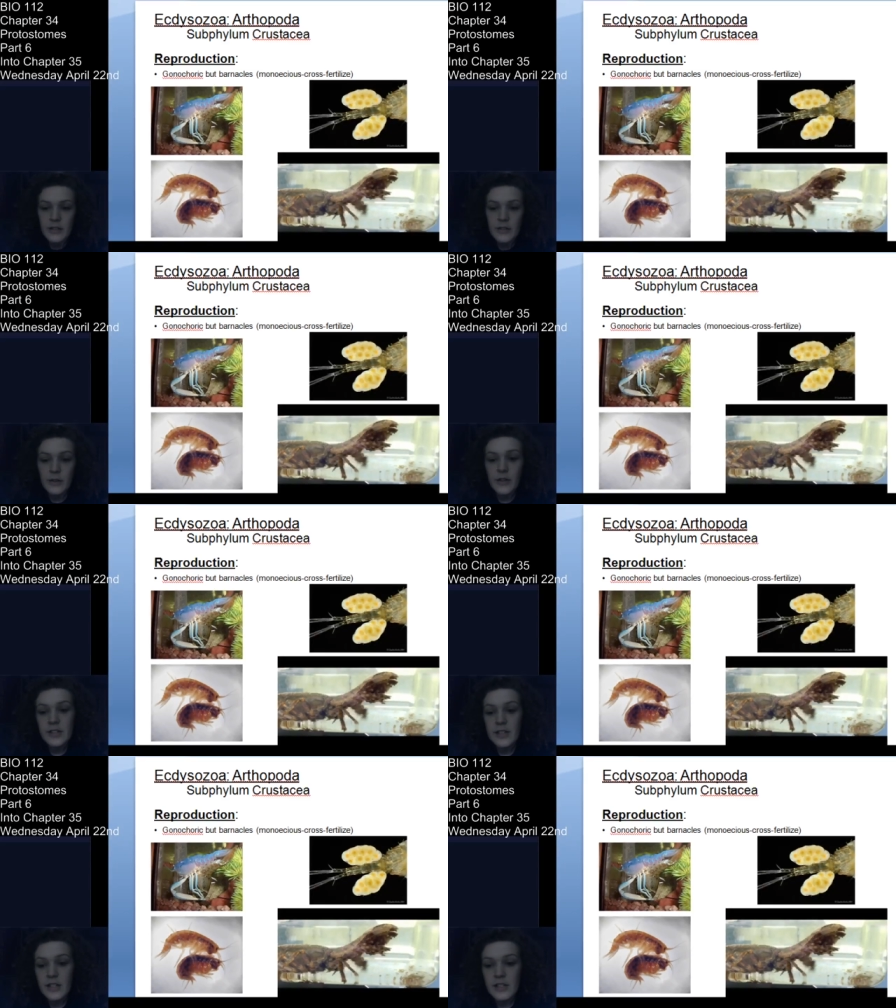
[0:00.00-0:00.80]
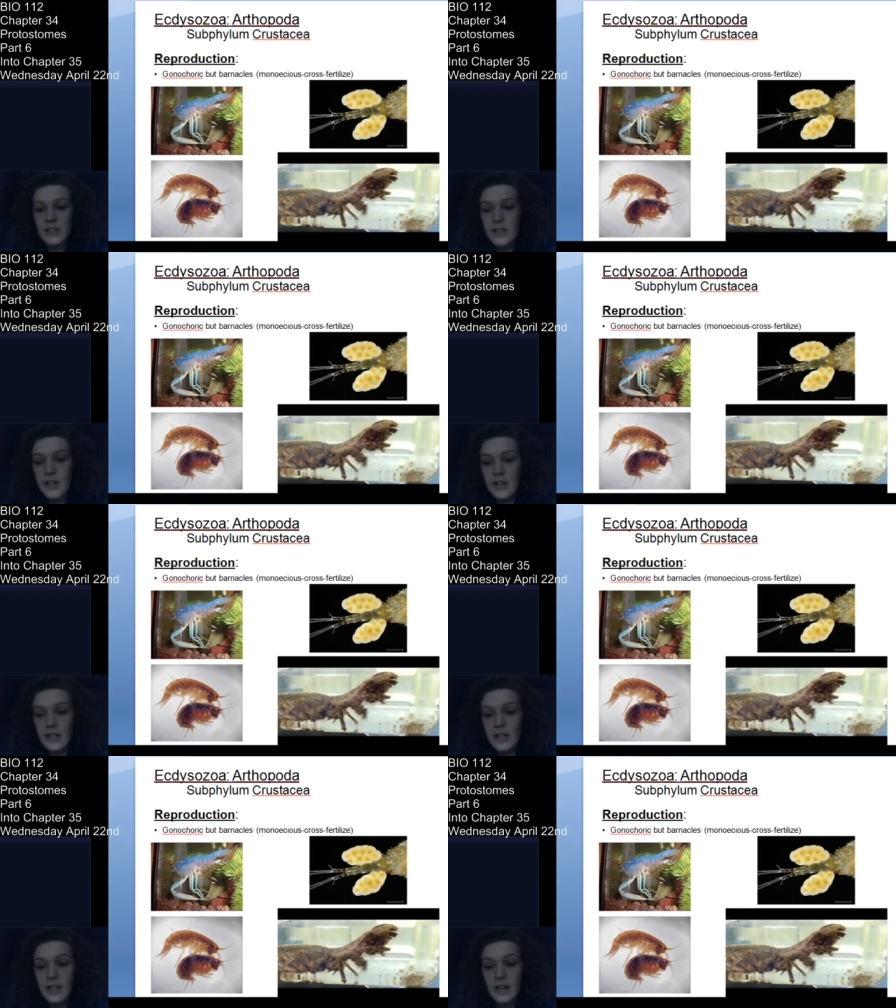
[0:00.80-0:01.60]
So crustaceans
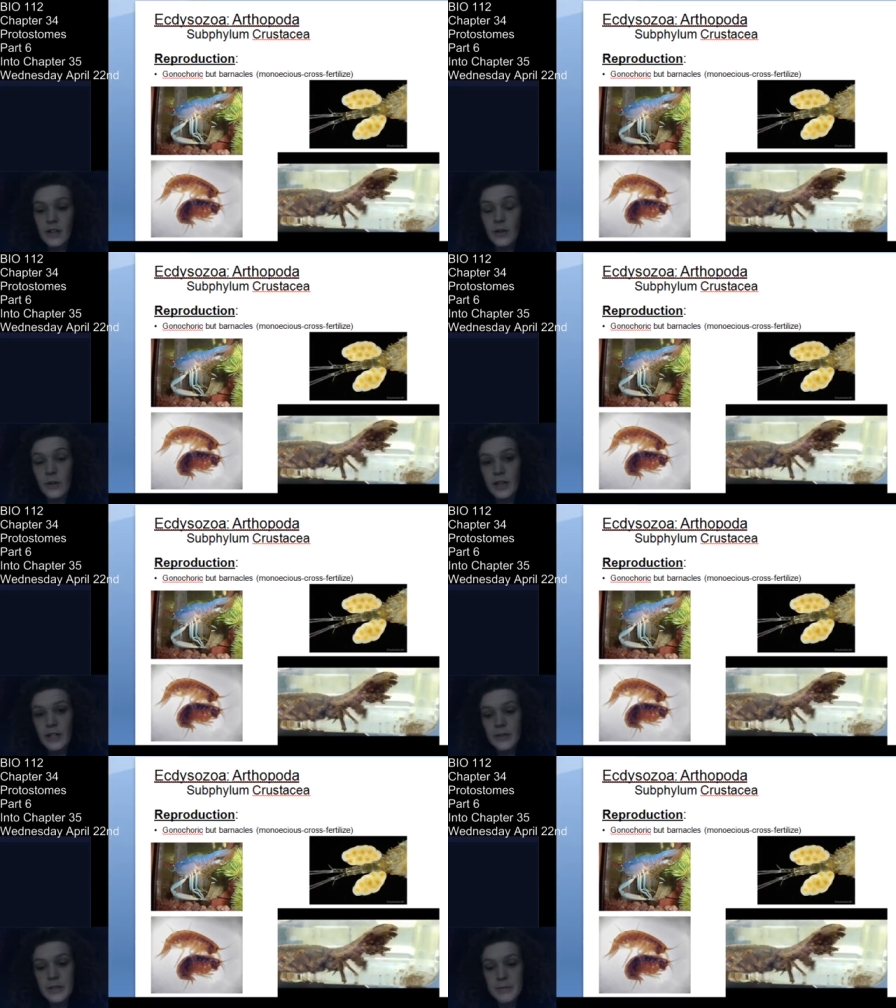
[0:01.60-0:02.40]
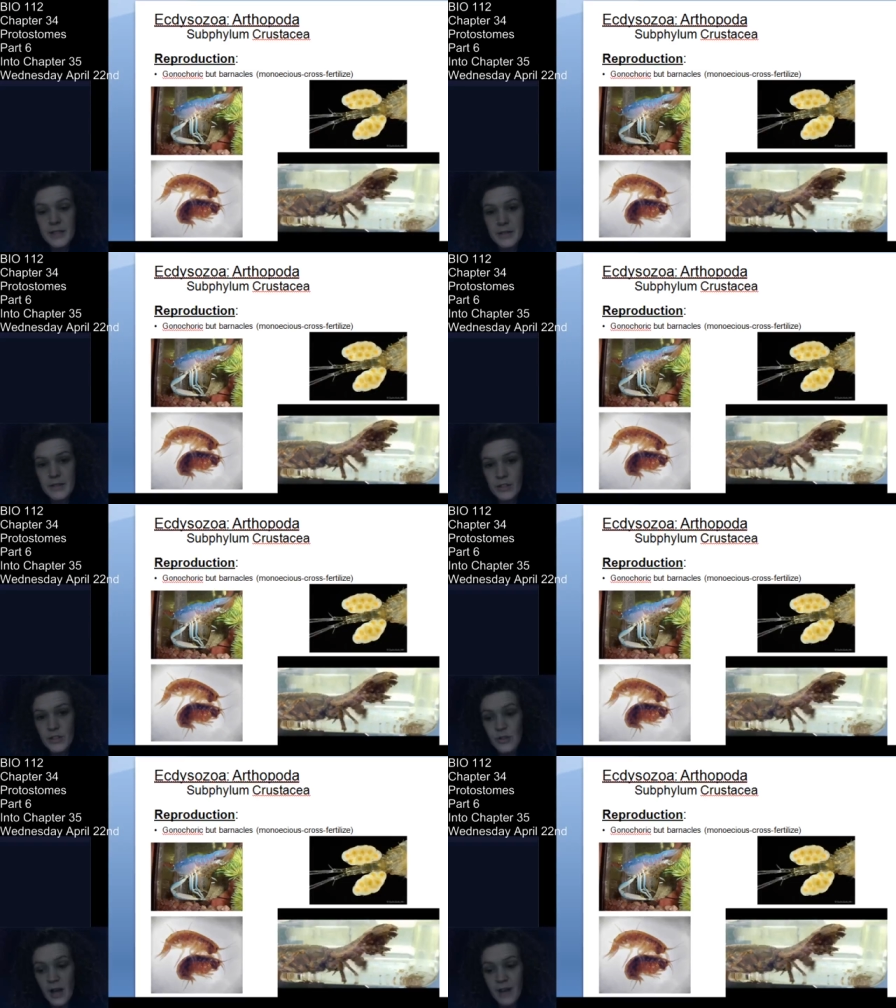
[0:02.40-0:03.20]
are gonochoric, which means
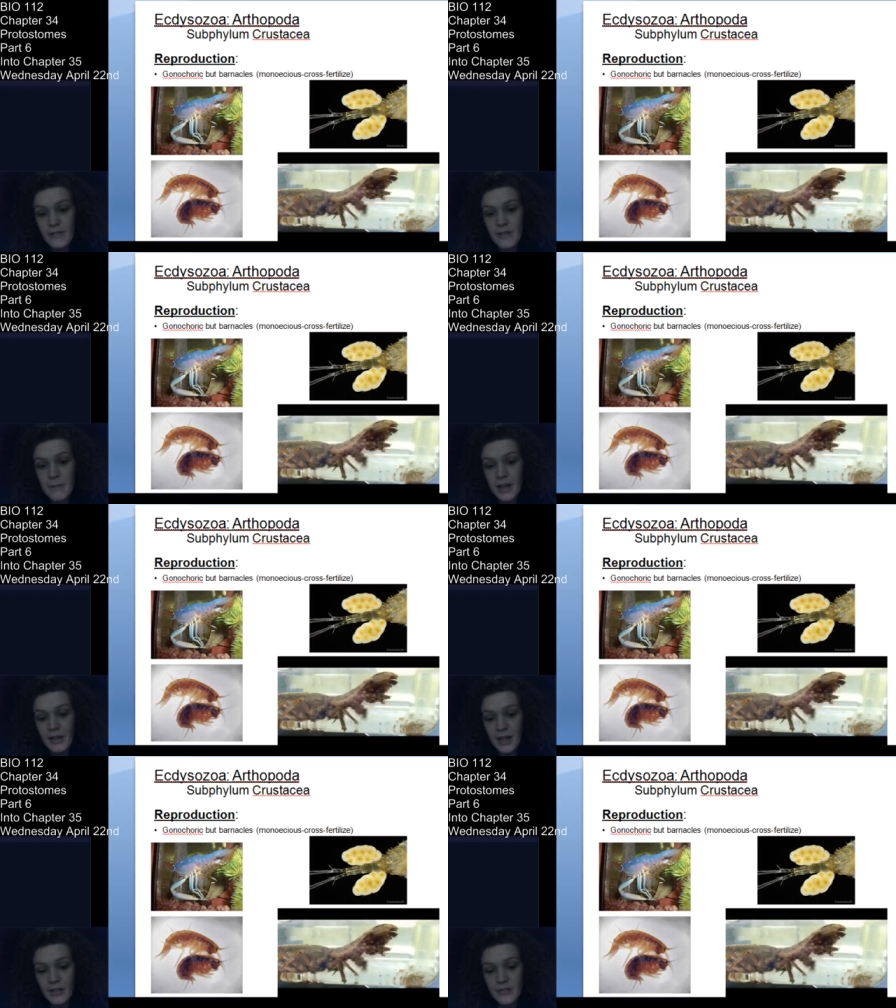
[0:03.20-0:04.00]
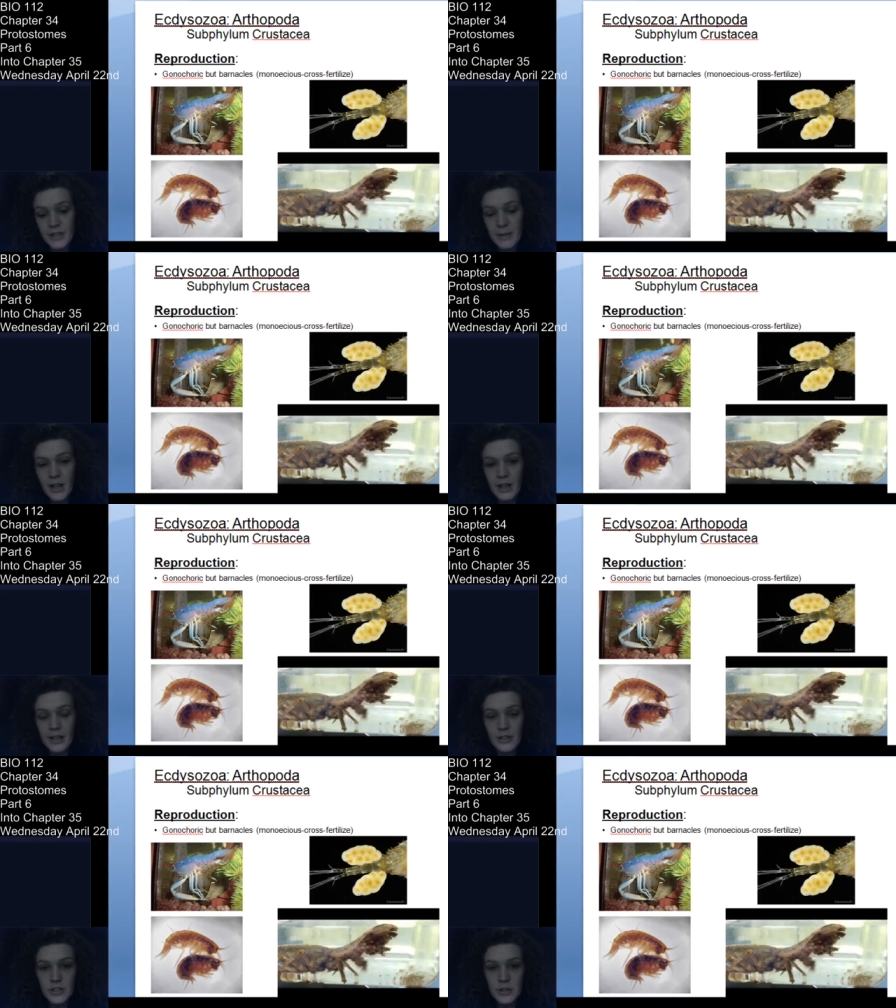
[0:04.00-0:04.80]
that you have male and female,
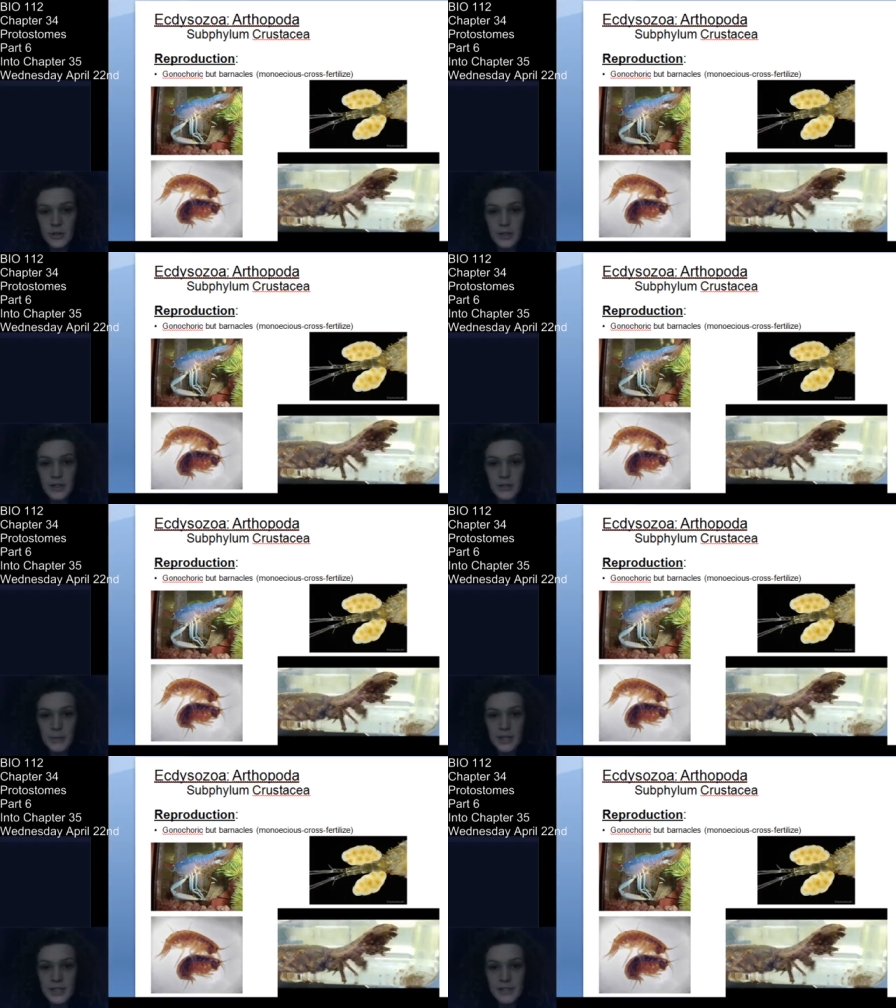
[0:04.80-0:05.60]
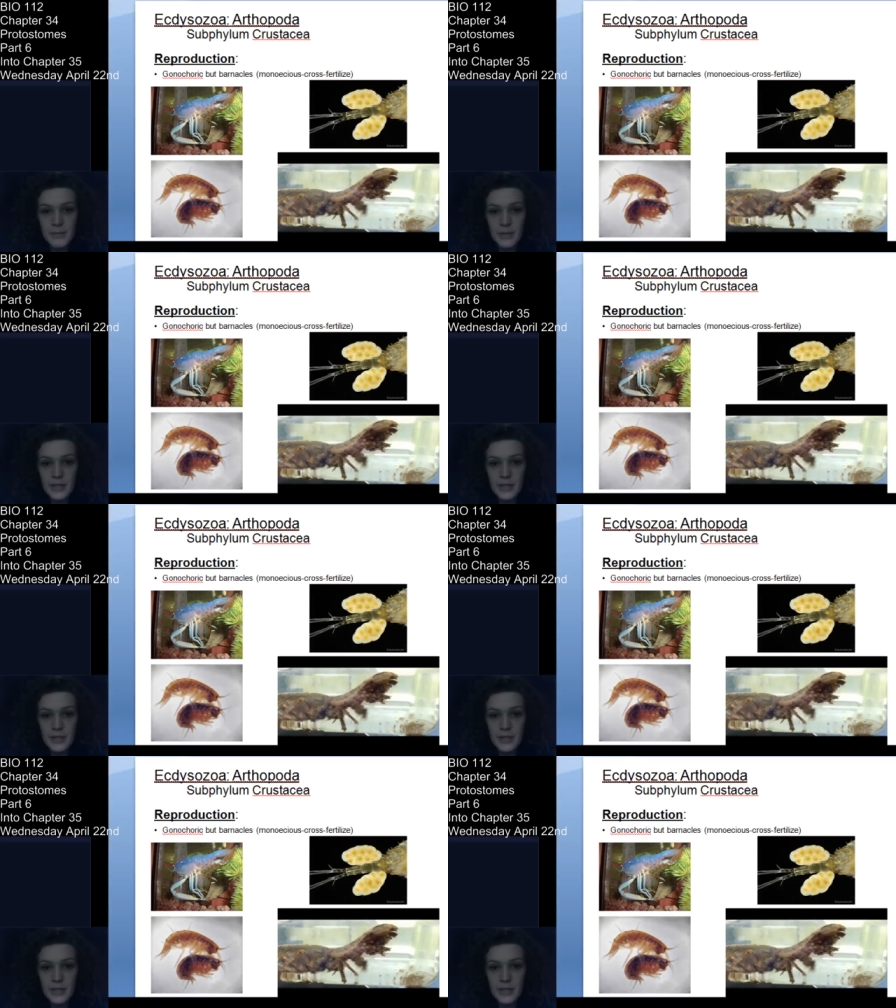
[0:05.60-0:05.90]
and I'll show you in a few minutes